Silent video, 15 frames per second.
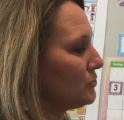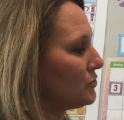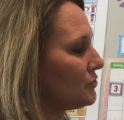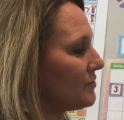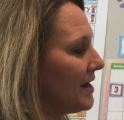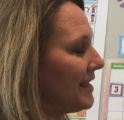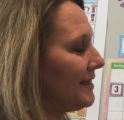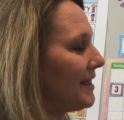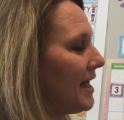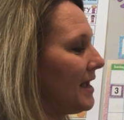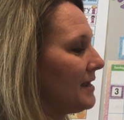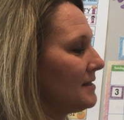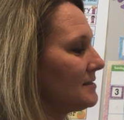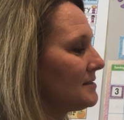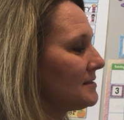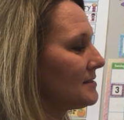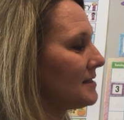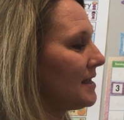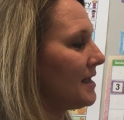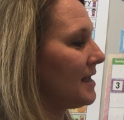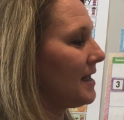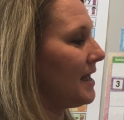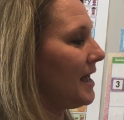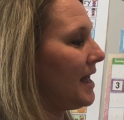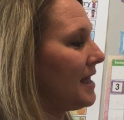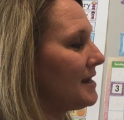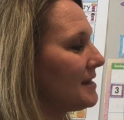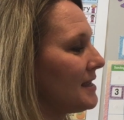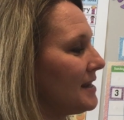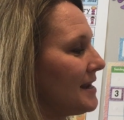straight lines,
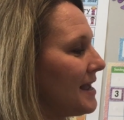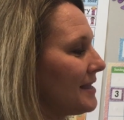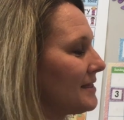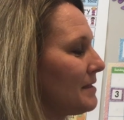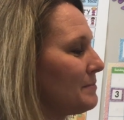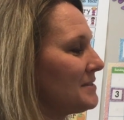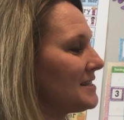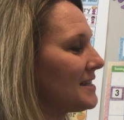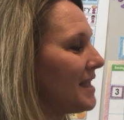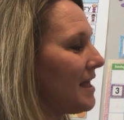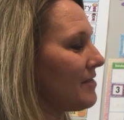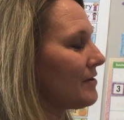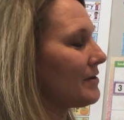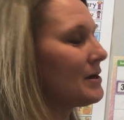and connect them together.